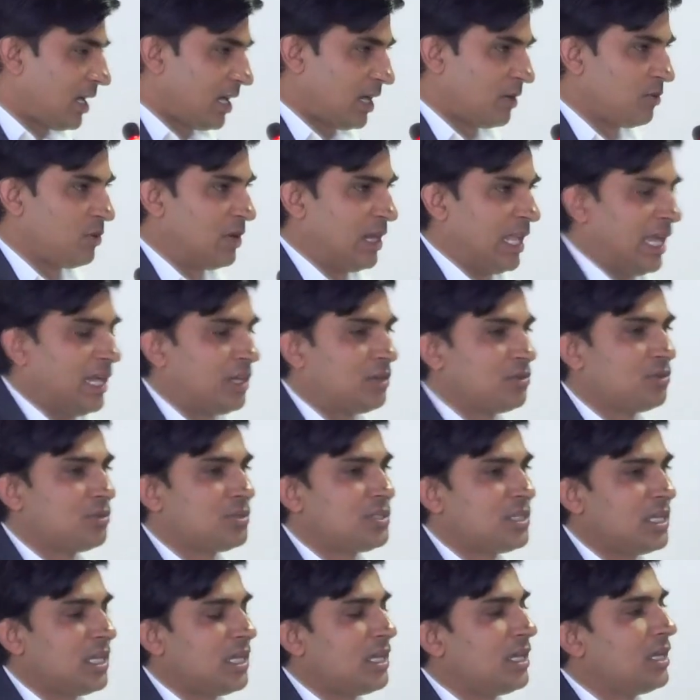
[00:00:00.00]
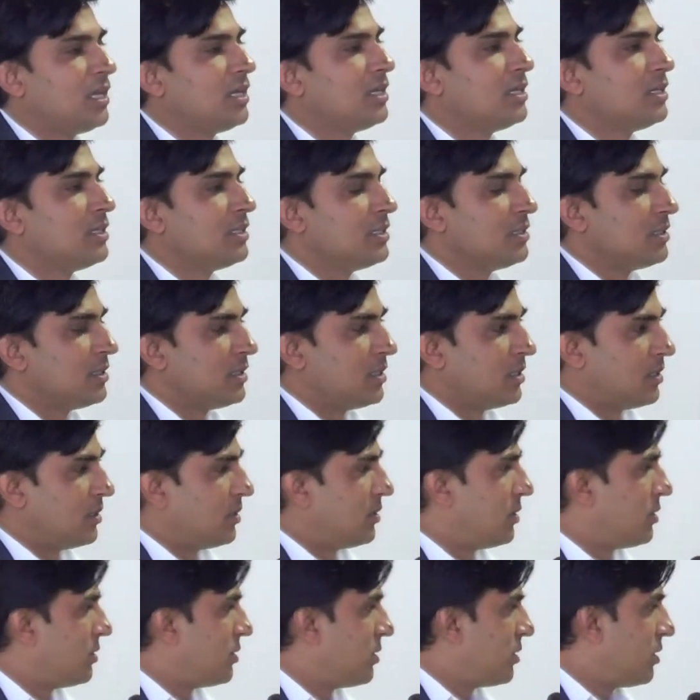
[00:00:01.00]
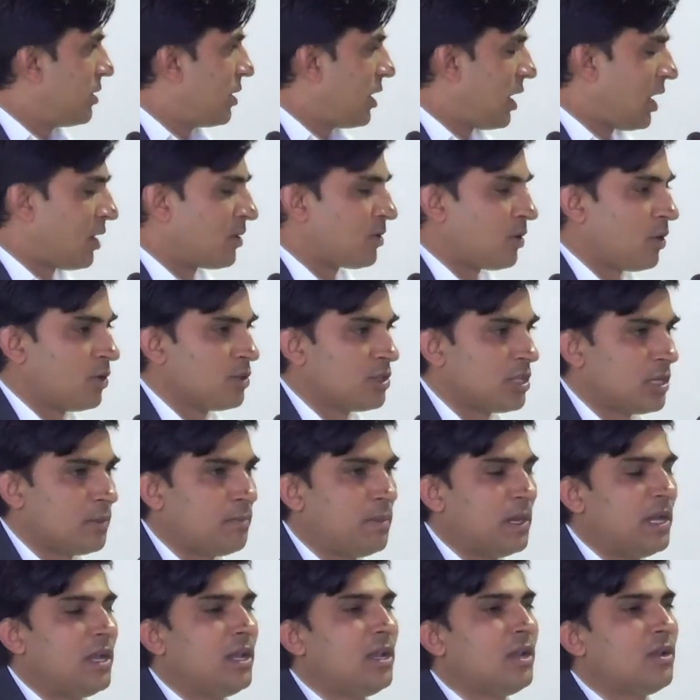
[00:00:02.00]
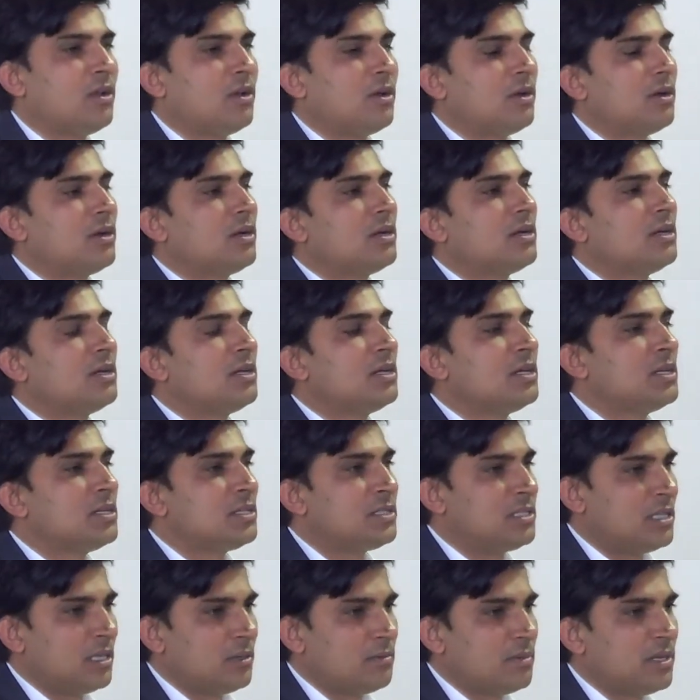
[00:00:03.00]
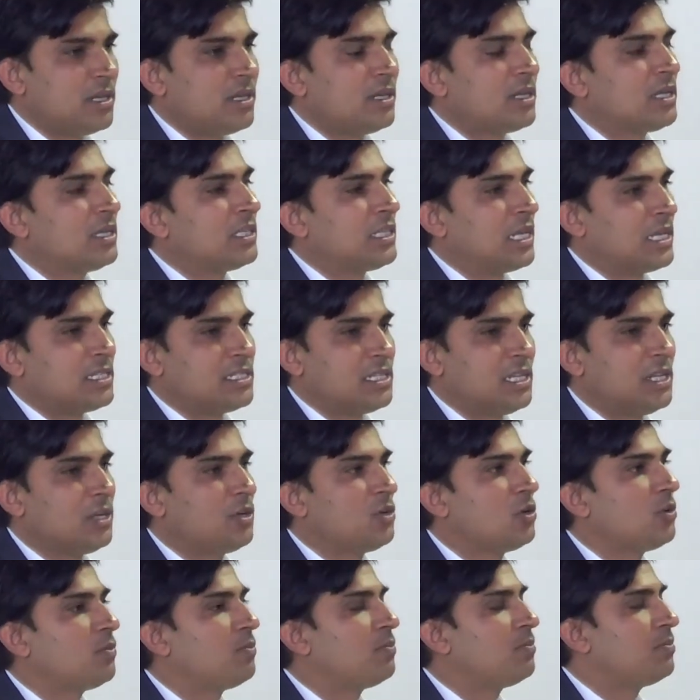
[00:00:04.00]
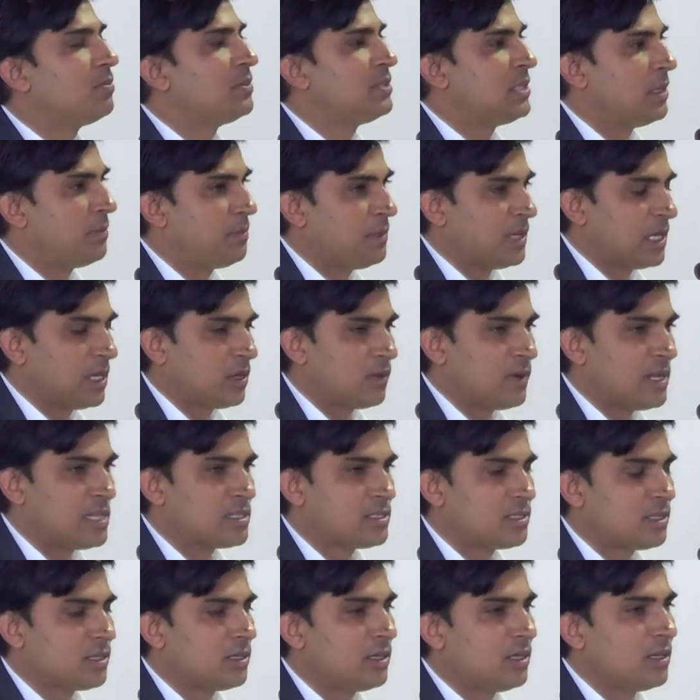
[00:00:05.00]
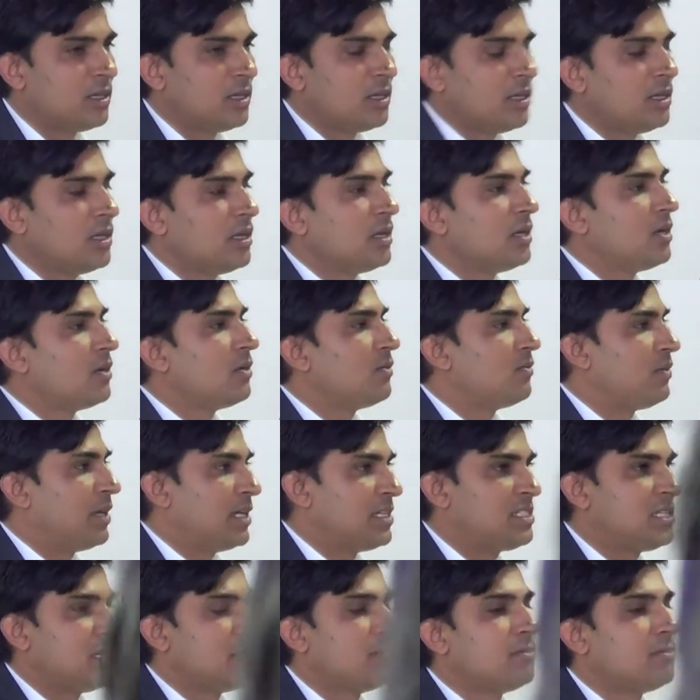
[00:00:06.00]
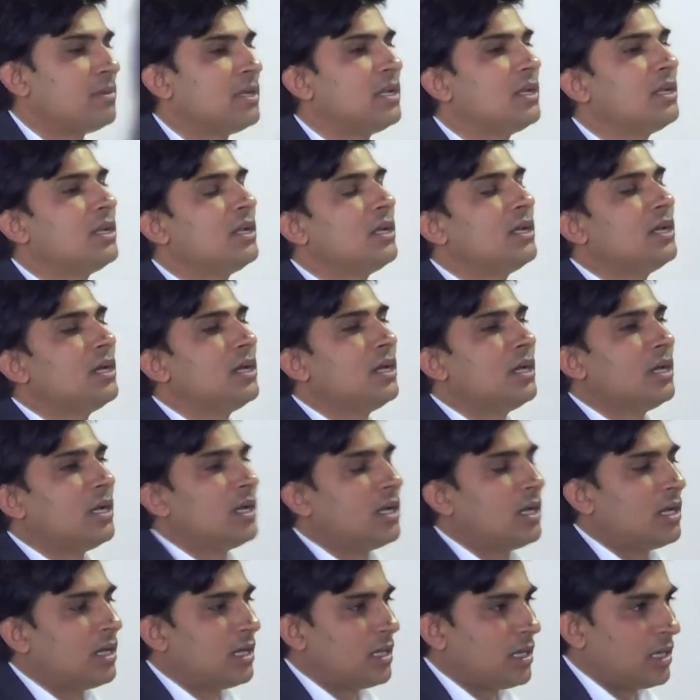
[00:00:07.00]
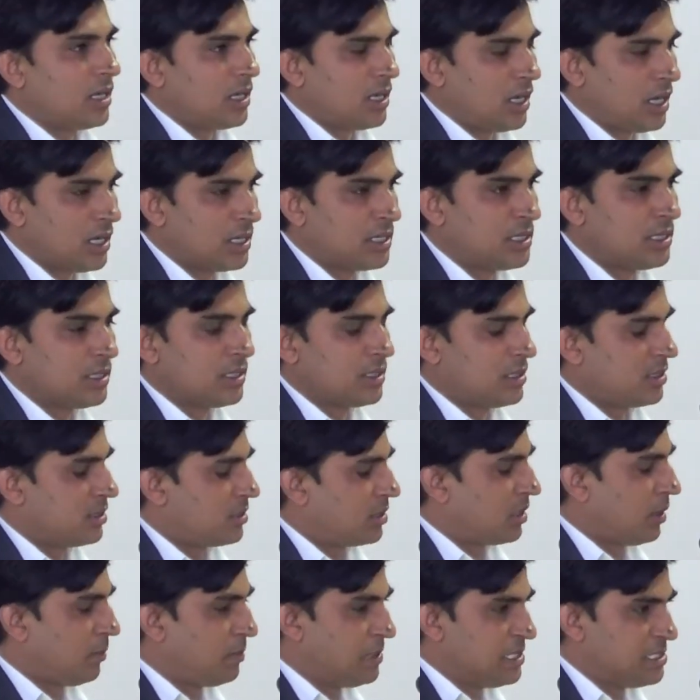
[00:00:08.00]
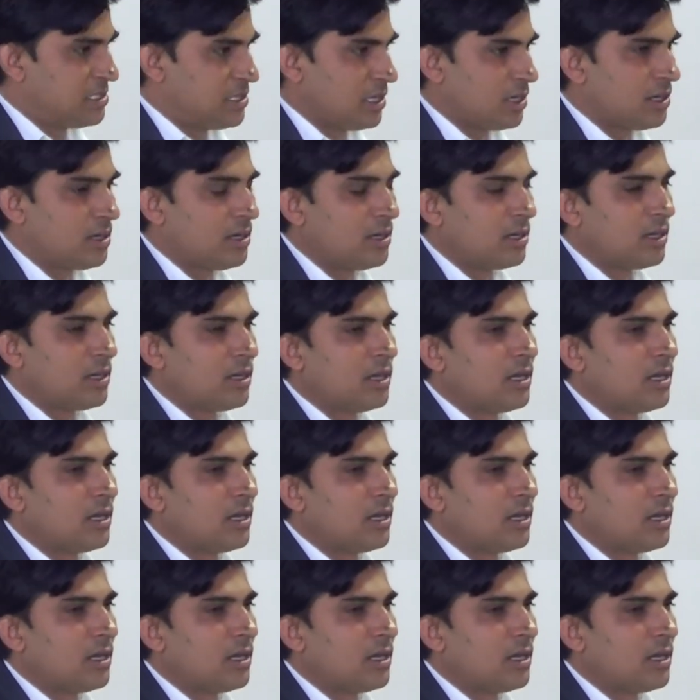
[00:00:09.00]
I would like to say our Honorable Chairman Gitanjali Group, J.P. Agarwal sir, Vice Chairman Kapil sir,